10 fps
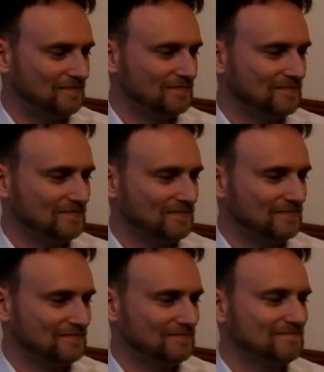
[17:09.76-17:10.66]
use it.
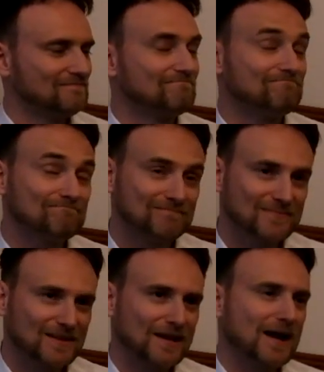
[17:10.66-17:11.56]

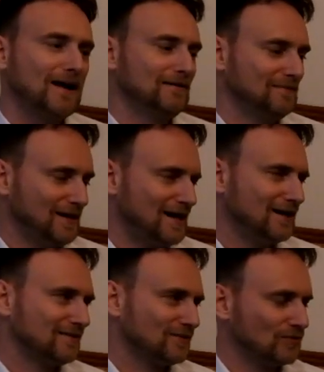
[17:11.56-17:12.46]
Well... Yeah,
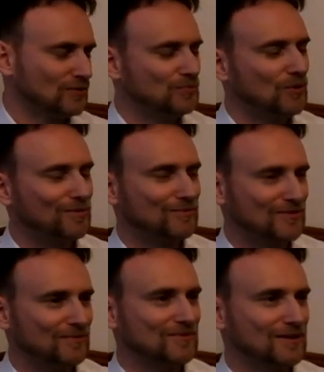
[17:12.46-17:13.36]
that's also a problem
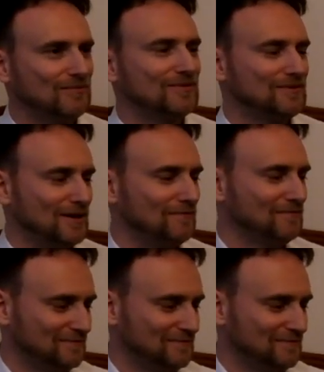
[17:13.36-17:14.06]
sometimes, yeah.